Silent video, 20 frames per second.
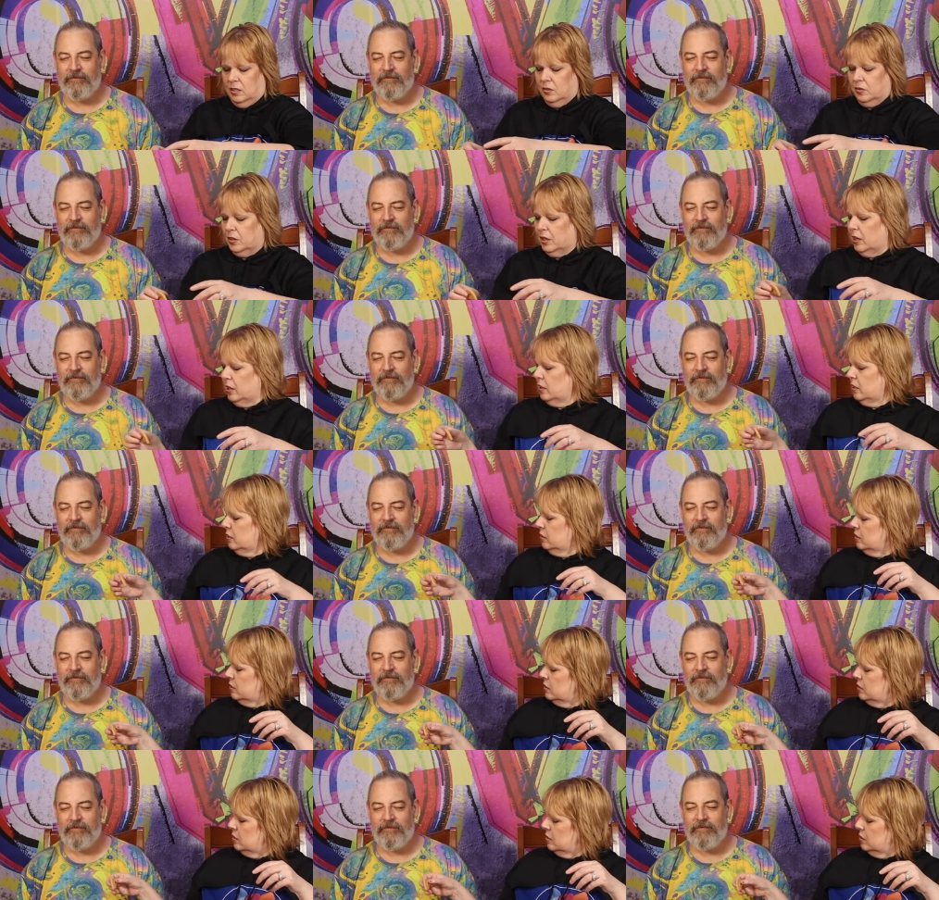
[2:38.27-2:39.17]
Speaker 1: Okay.
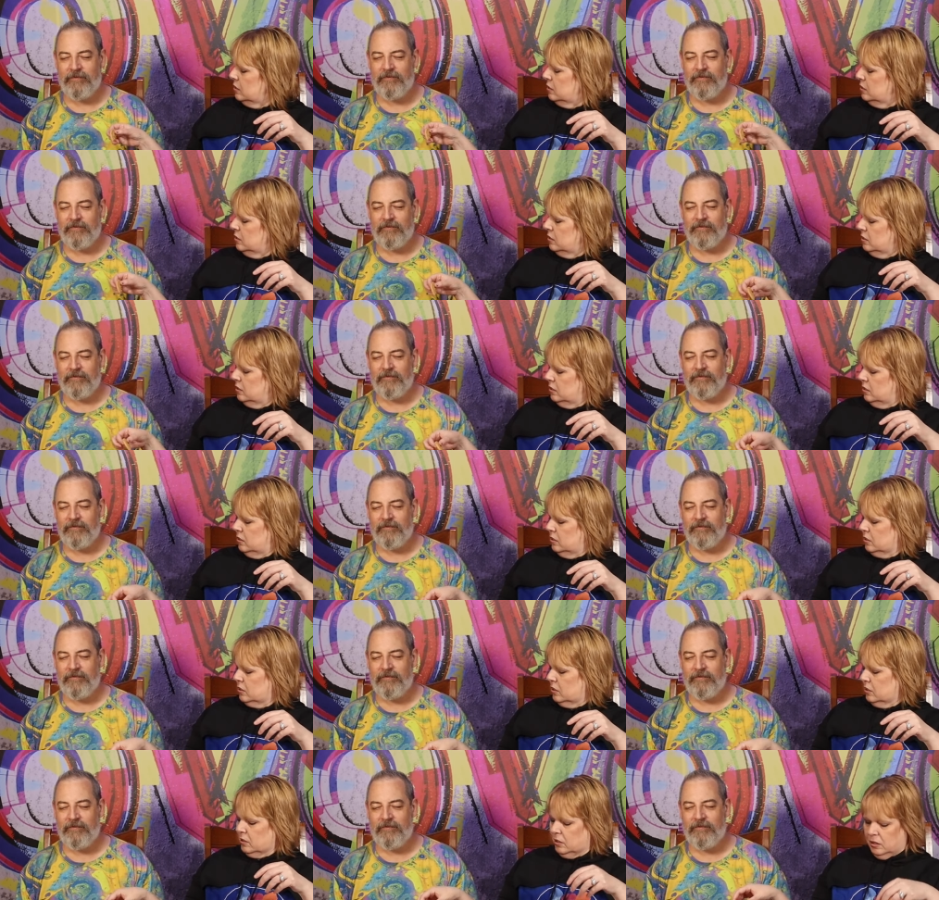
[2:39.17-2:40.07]

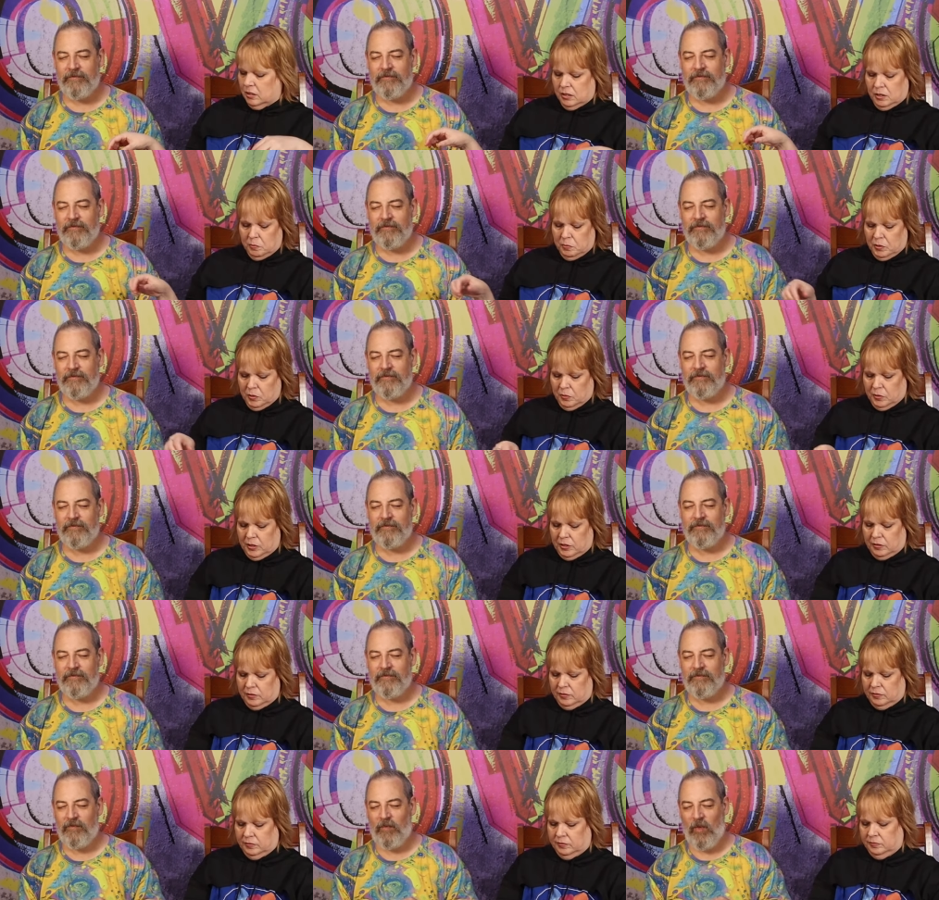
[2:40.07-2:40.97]
Cookie number one.
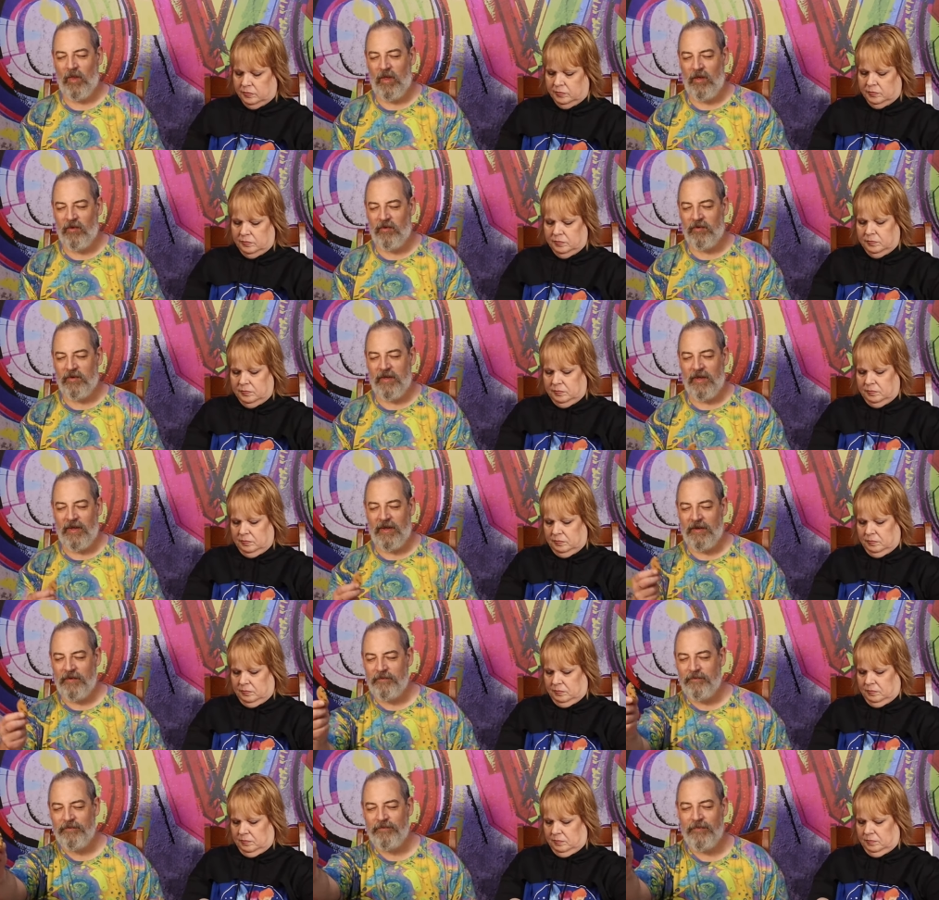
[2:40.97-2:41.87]

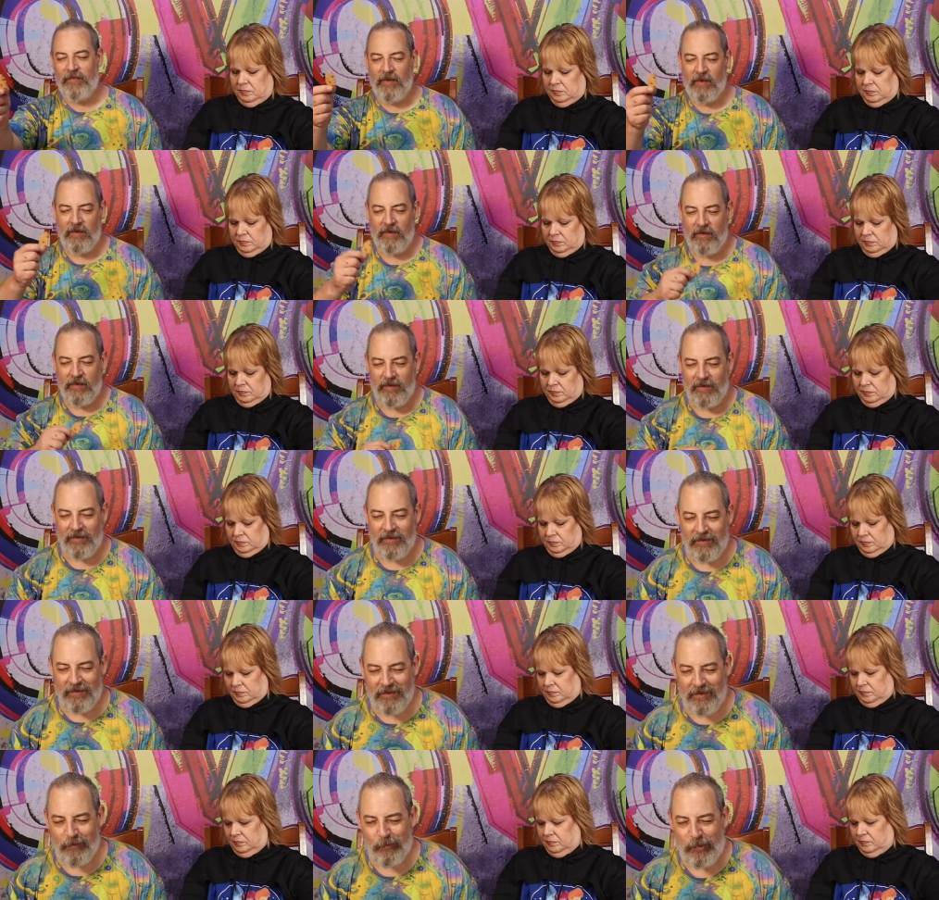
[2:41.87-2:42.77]
Speaker 2: Okay.
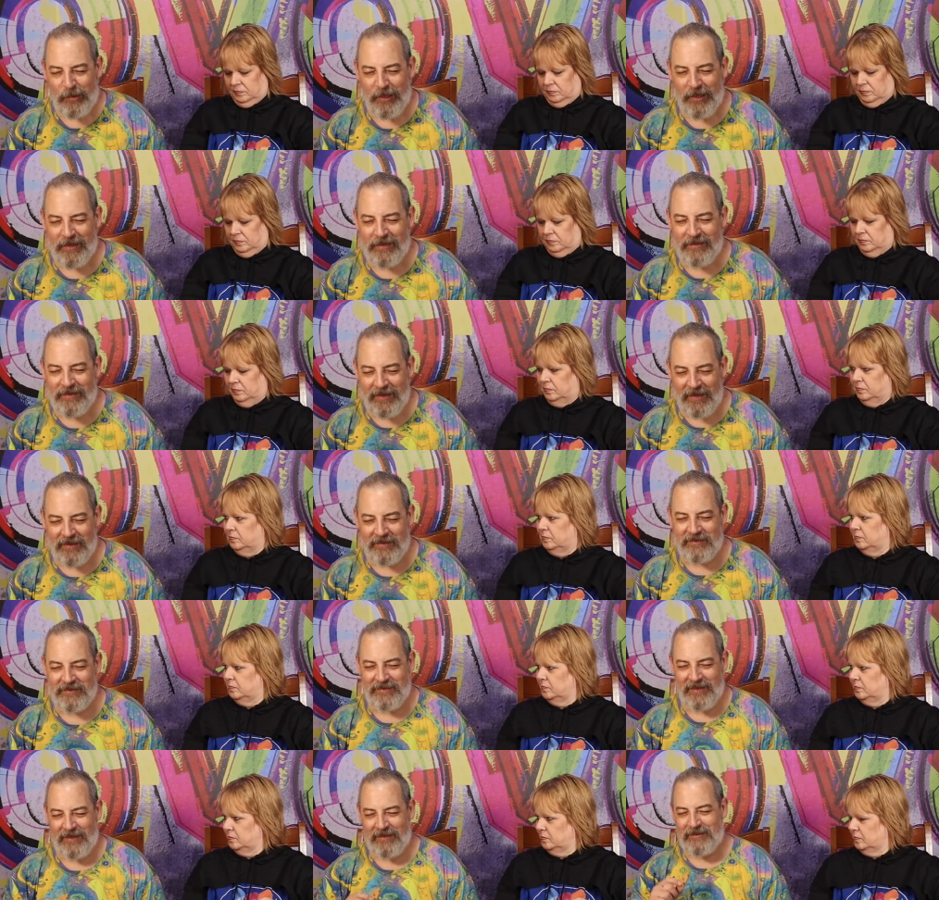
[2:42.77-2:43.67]
Blind
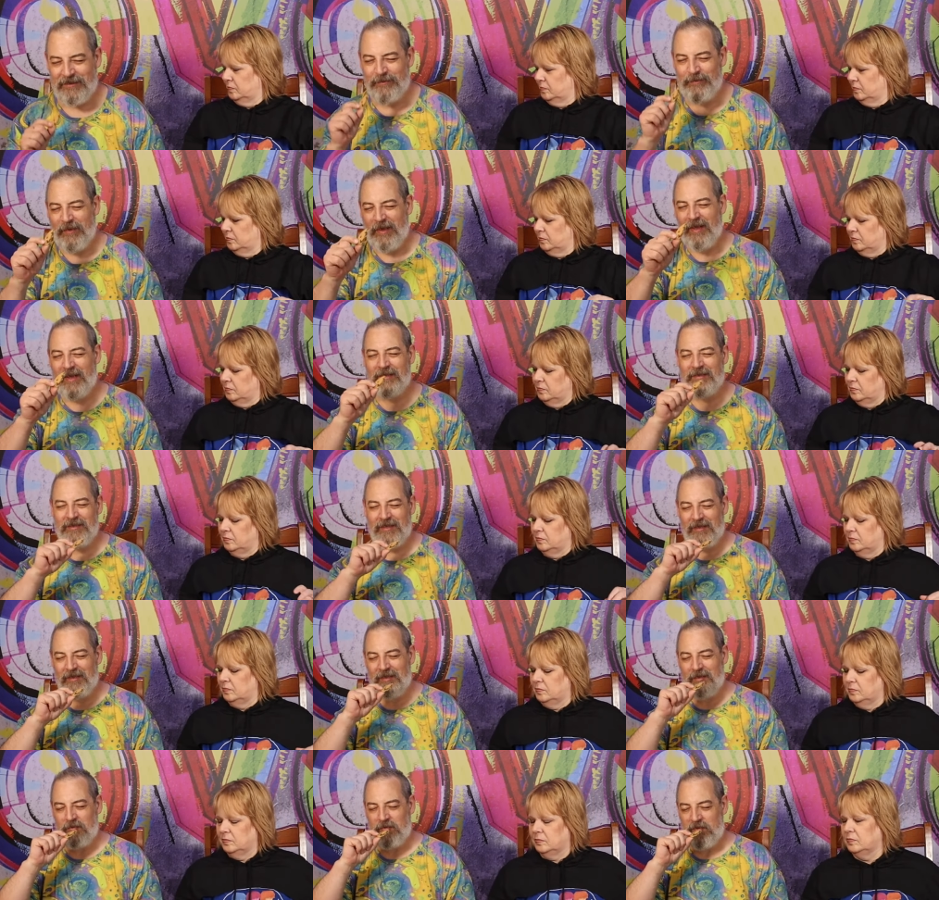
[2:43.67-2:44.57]
taste test. My eyes are
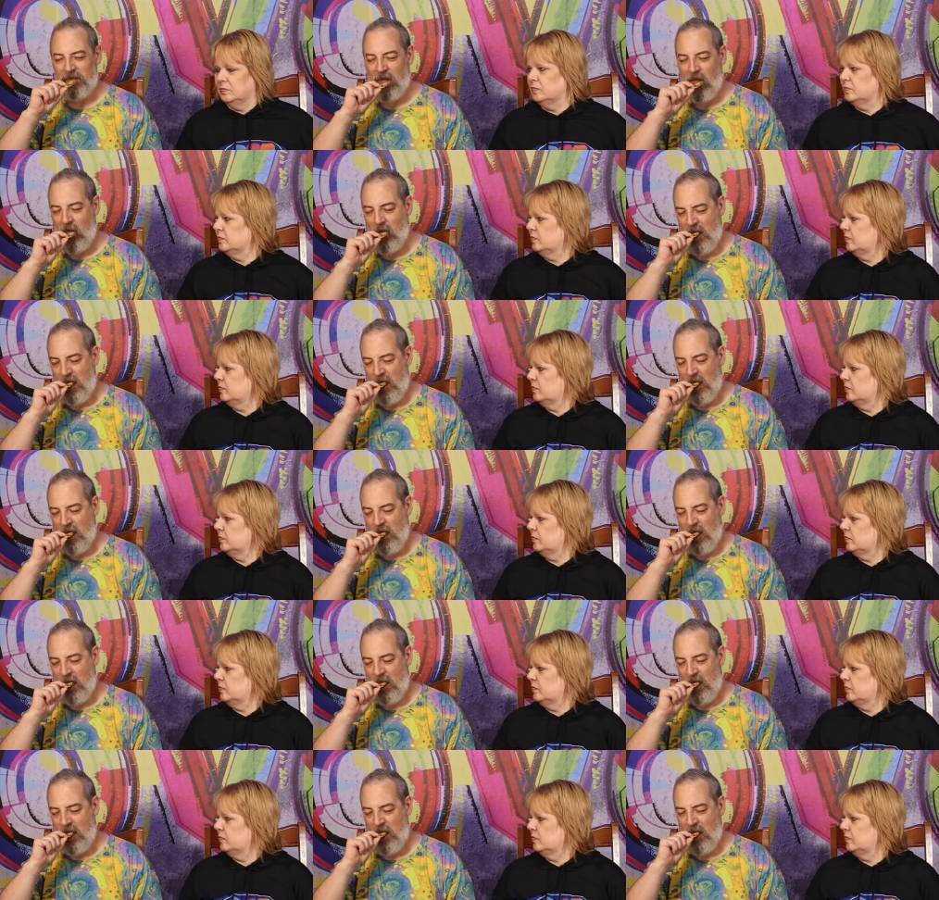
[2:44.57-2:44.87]
closed.